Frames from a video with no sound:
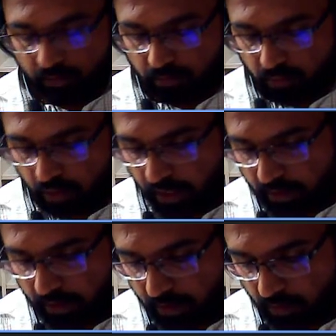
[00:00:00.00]
So that's
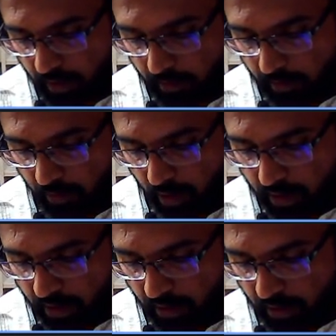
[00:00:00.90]
one important thing
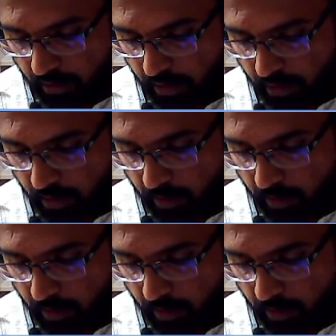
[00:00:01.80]
you need to know.